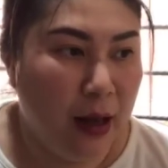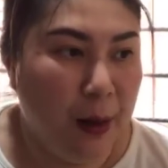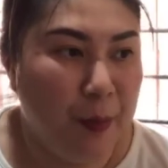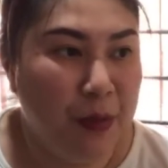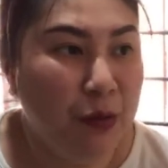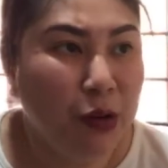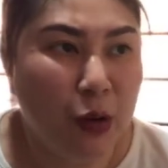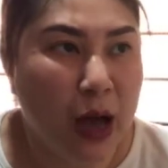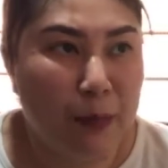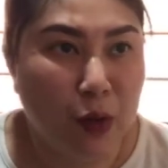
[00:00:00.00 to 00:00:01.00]
Even
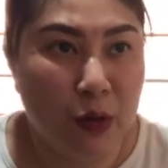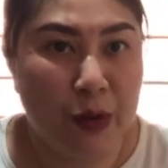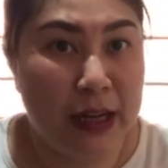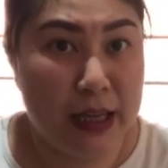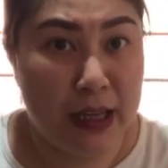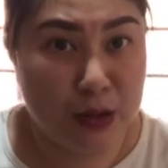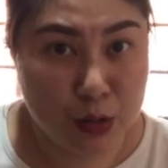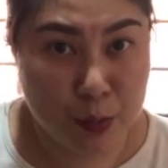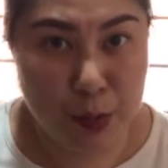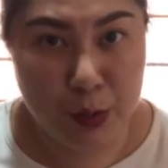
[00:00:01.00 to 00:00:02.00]
though I'm not really
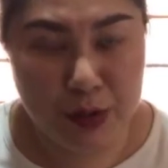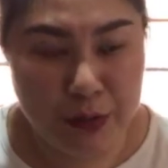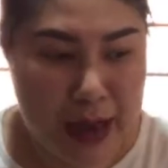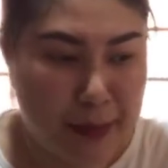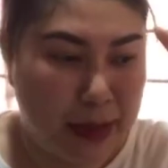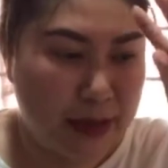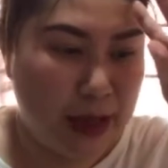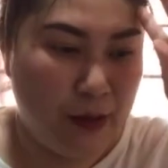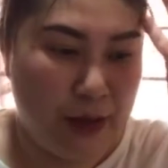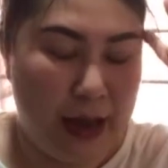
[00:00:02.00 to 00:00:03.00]
into beautifying
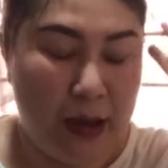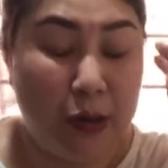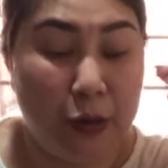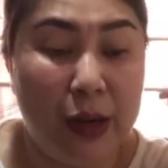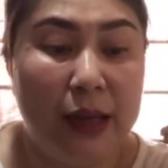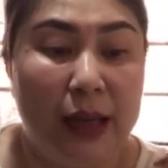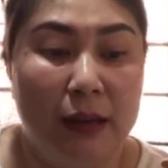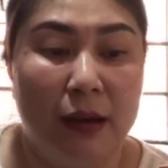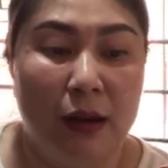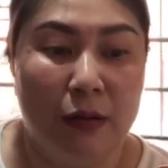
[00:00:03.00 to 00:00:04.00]
myself, I agree that
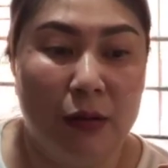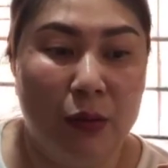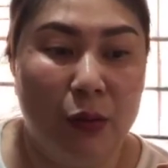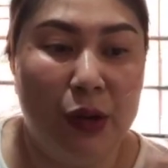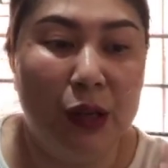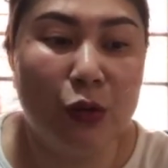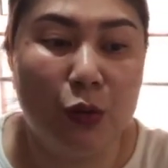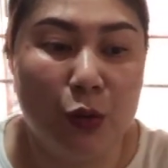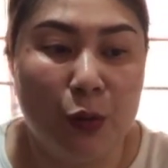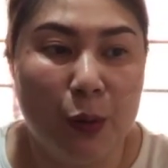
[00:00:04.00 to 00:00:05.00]
we need
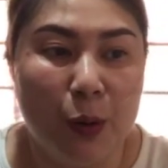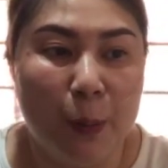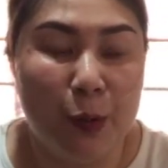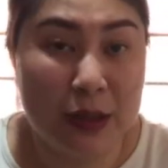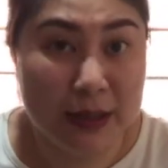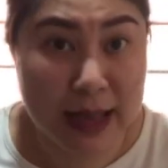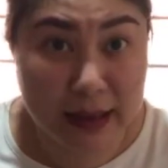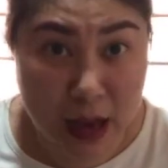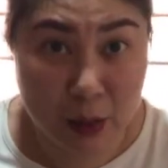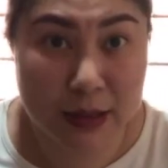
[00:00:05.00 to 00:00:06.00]
to present
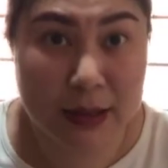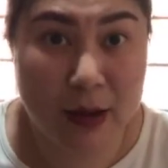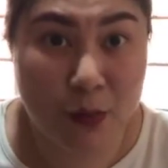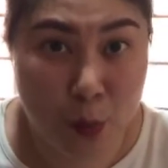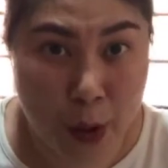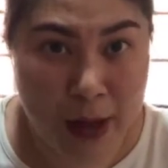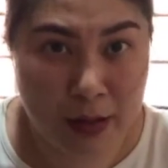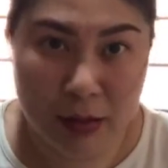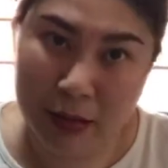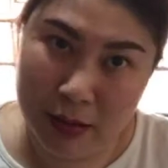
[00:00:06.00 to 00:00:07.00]
ourselves
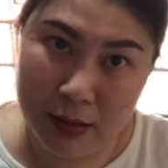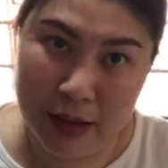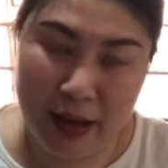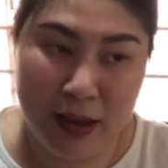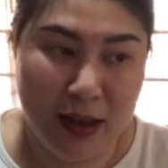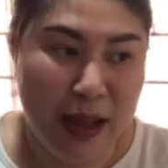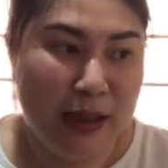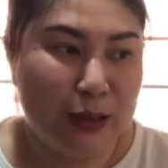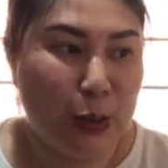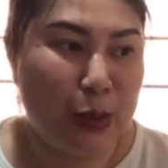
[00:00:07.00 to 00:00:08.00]
well, okay?
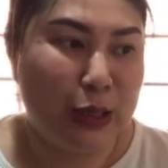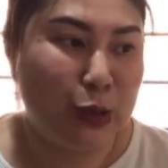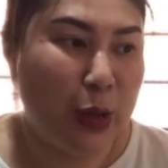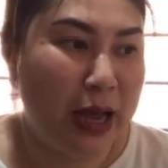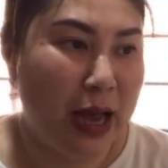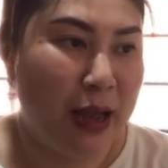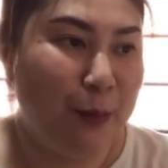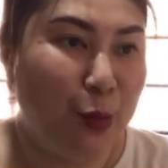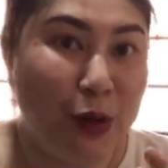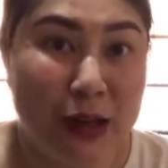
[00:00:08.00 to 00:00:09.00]
So that's why I
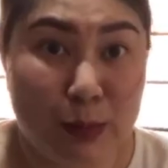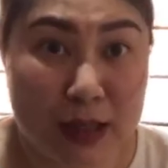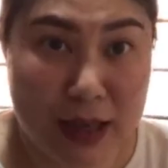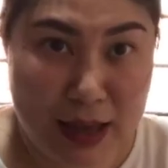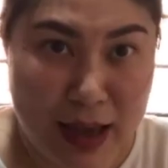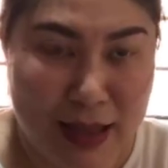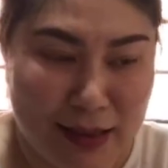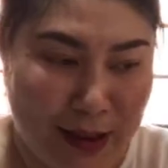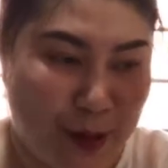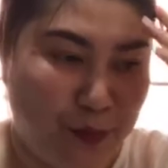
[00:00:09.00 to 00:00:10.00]
put lipstick and
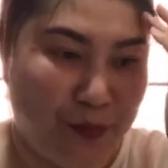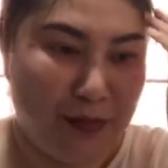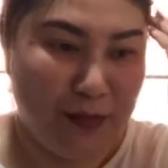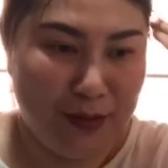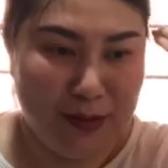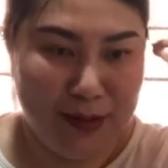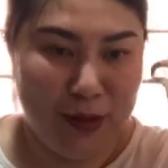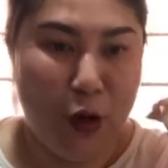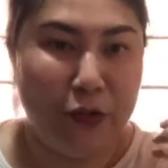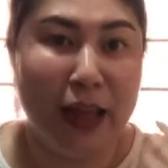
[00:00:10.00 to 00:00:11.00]

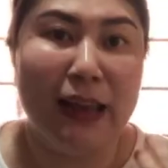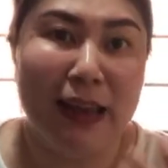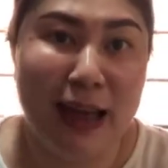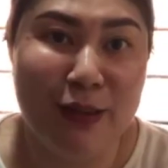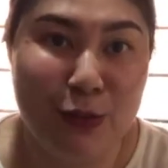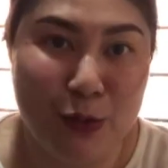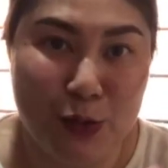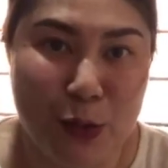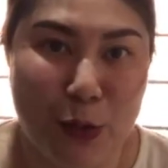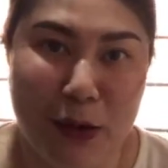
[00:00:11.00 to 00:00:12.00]
conduct live with
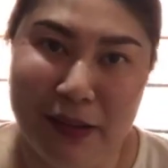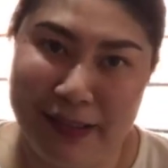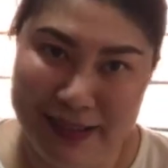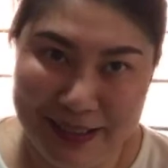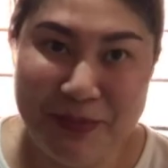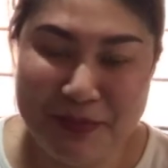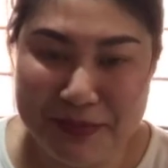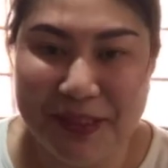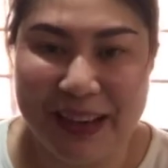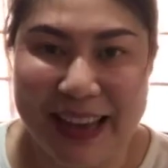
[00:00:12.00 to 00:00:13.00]
you all,
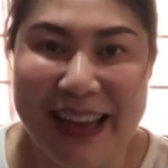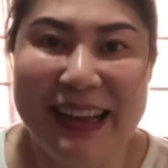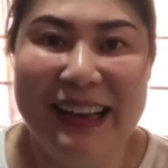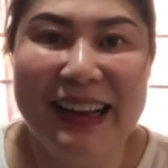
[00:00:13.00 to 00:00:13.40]
okay?